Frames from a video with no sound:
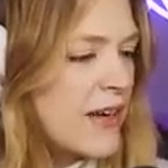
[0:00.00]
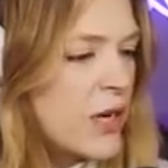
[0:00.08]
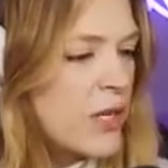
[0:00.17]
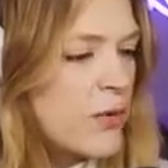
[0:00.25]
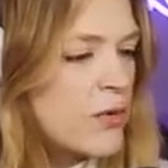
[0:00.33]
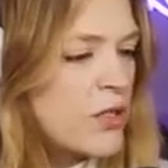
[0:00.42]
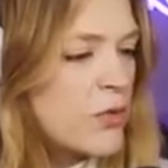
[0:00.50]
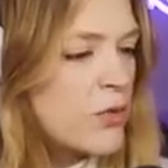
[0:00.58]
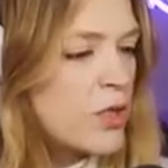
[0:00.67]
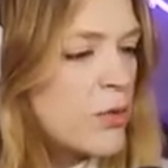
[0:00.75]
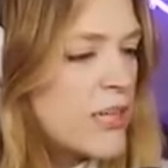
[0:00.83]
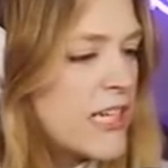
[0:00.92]
What are you two
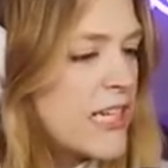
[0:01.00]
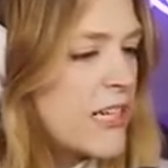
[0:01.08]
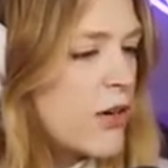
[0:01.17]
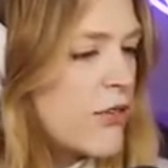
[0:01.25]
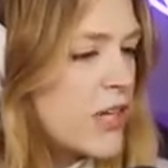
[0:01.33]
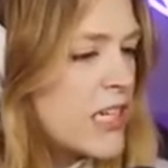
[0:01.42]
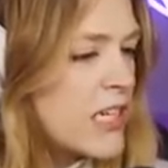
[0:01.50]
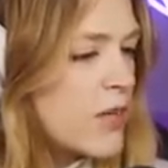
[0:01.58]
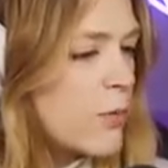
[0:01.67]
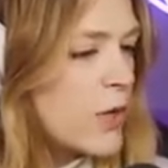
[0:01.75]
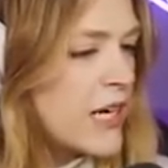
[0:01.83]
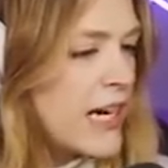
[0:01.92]
doing over
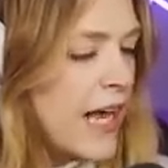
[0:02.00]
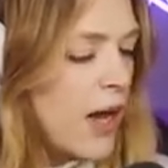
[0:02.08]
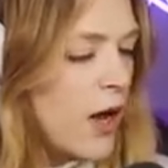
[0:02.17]
here working